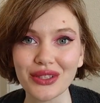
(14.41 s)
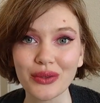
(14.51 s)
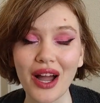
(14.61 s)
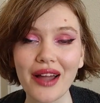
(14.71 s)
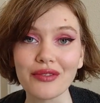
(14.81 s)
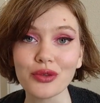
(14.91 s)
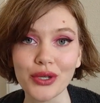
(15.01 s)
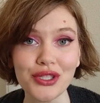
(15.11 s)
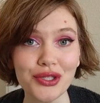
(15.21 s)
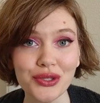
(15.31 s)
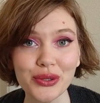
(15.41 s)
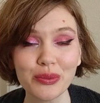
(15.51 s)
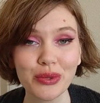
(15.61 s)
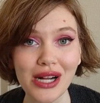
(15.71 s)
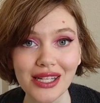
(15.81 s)
So I have
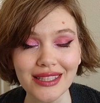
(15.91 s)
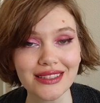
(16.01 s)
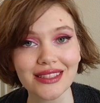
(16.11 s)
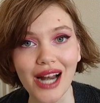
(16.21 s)
22 products